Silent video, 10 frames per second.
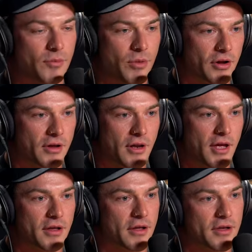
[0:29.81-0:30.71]
got a broken
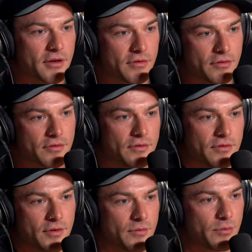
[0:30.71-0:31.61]
neck, like you
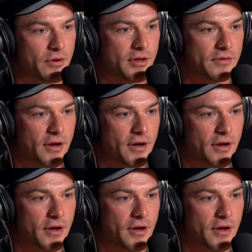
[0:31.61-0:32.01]
you're pretty